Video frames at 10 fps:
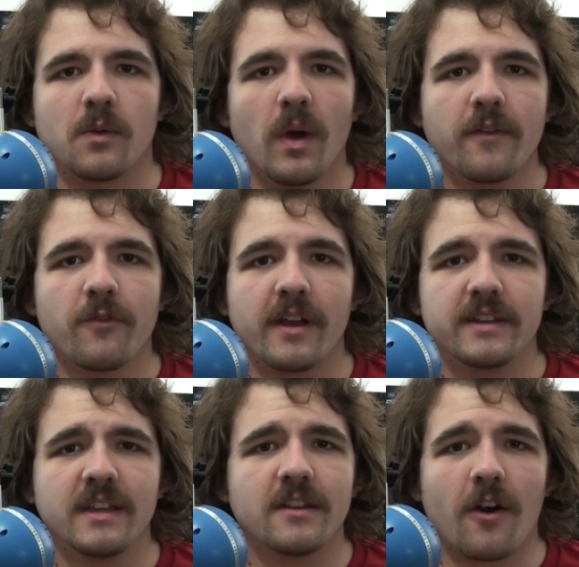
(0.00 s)
Quite
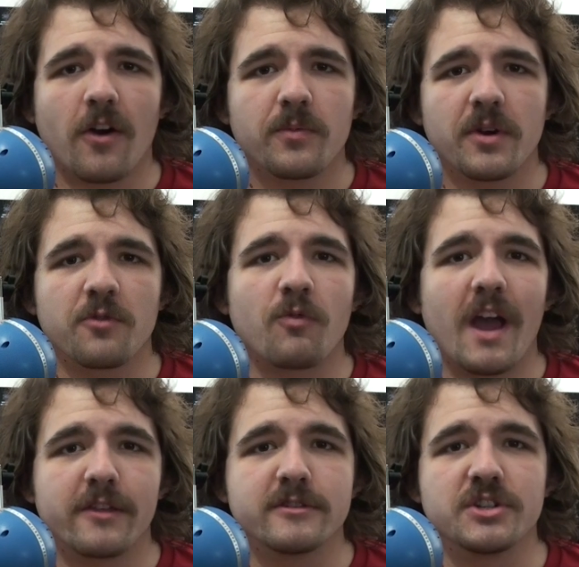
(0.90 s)
frankly, the hardware is
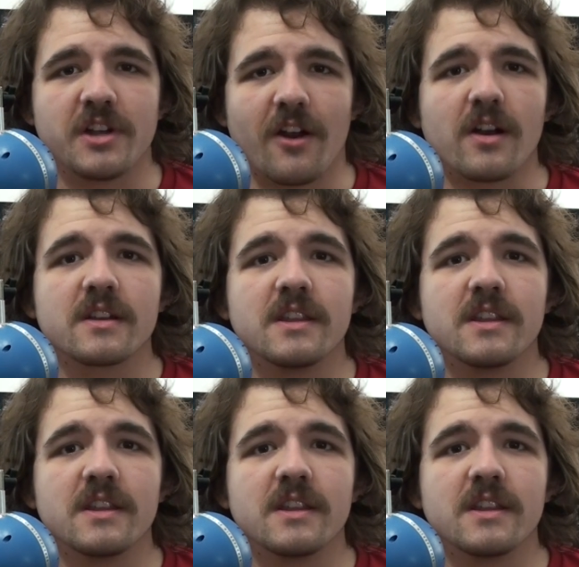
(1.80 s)
rather generic.